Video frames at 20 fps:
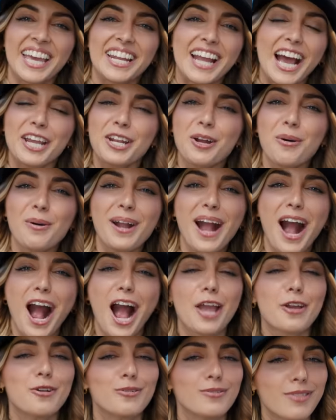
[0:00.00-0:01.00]
And I know a
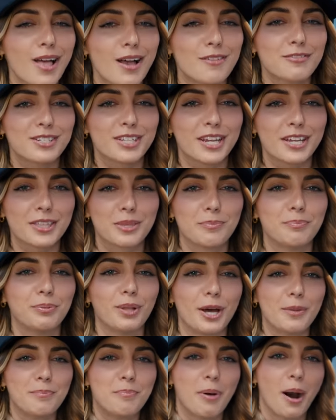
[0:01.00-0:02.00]
guy who loves to get the
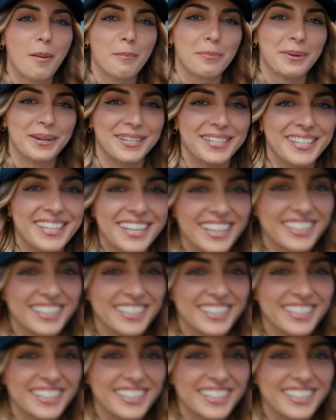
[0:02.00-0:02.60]
blood pumping.